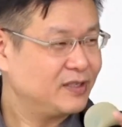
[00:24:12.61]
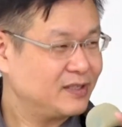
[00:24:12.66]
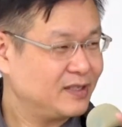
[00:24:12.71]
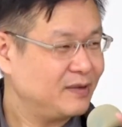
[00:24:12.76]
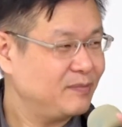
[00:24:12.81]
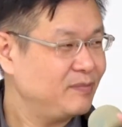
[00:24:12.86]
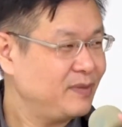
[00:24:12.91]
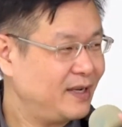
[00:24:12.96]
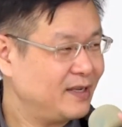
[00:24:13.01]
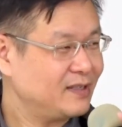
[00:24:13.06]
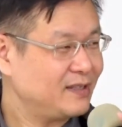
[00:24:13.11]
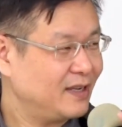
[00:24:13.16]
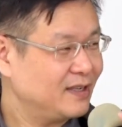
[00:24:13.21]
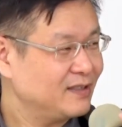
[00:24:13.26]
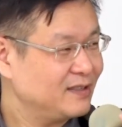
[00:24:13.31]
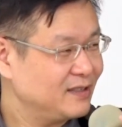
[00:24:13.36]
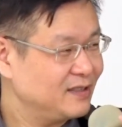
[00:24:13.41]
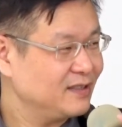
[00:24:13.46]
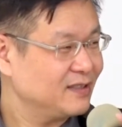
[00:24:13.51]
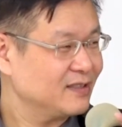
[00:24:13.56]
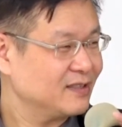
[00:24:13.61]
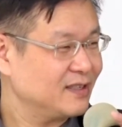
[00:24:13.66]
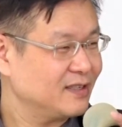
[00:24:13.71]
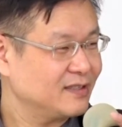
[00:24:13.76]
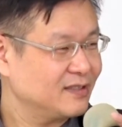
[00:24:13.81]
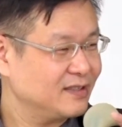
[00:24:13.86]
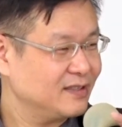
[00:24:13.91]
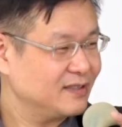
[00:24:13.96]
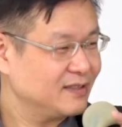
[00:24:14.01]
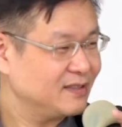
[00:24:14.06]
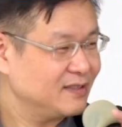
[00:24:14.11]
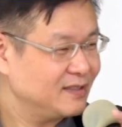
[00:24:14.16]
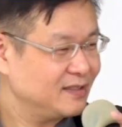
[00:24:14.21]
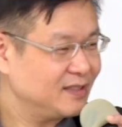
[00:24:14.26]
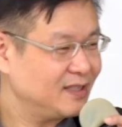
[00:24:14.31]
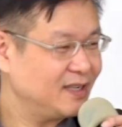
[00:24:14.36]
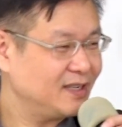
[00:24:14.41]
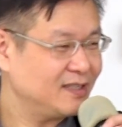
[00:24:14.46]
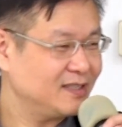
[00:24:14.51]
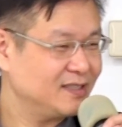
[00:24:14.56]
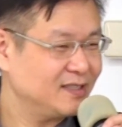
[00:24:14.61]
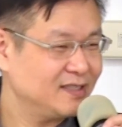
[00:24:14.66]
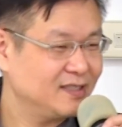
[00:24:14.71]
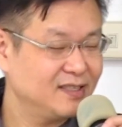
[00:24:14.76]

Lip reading: some mass underneath something. Yeah.